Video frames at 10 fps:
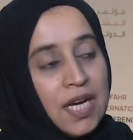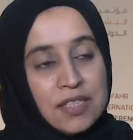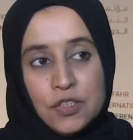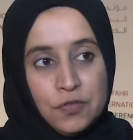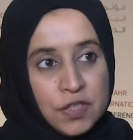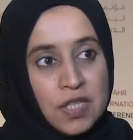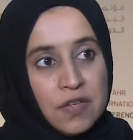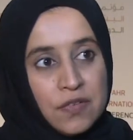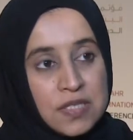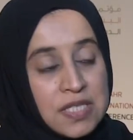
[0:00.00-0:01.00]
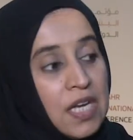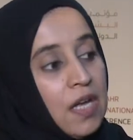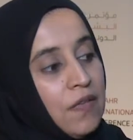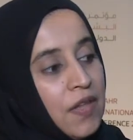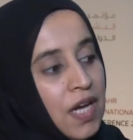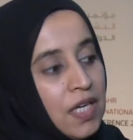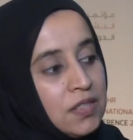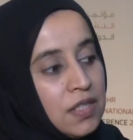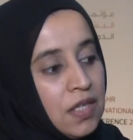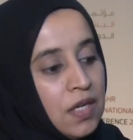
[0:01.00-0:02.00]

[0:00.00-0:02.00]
at different levels that